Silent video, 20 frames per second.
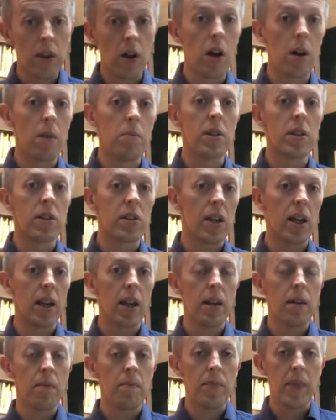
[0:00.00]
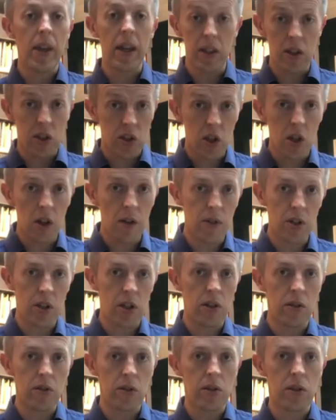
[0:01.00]
IM&T and the service
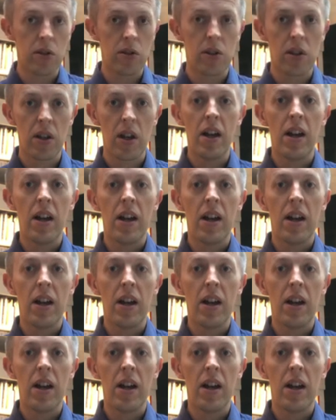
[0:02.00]
users